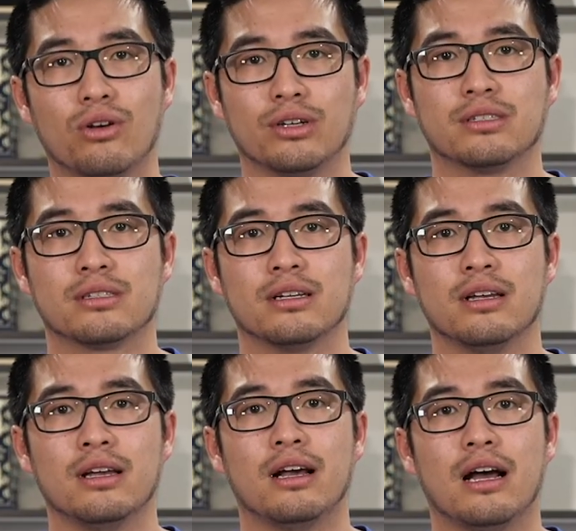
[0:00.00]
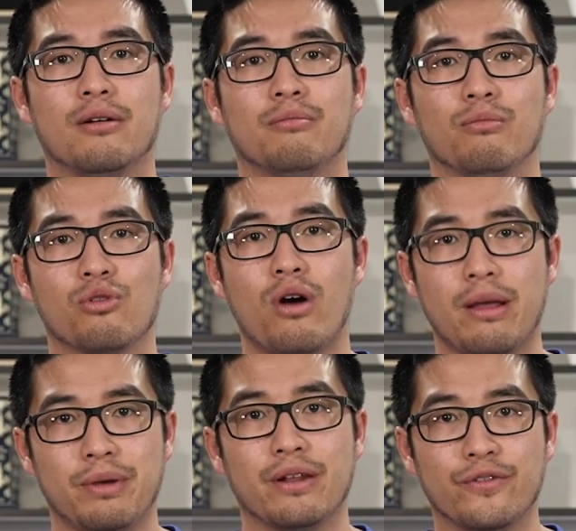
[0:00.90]
costs are
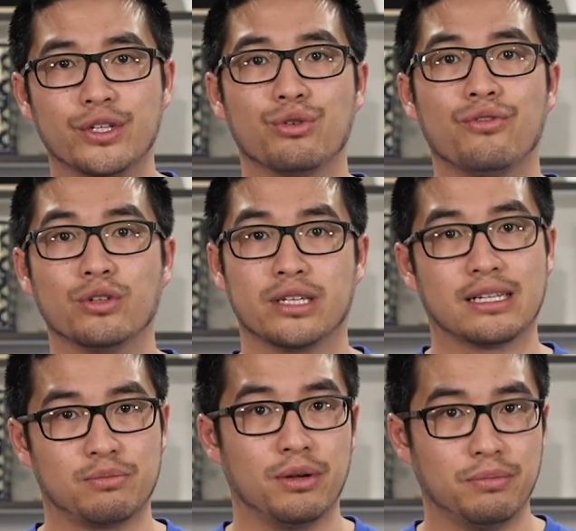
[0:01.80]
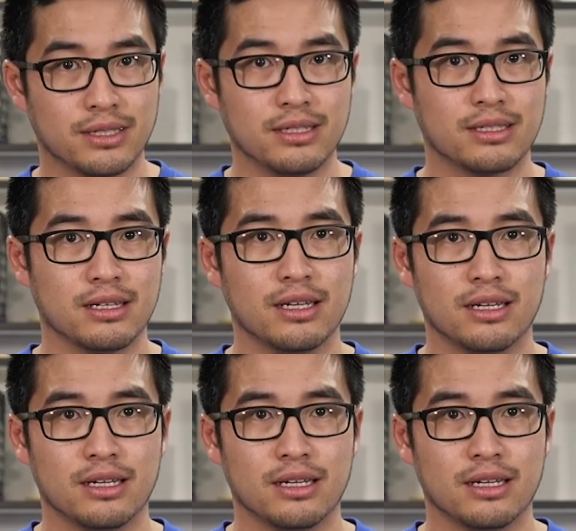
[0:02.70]
quite beneficial for tax purposes.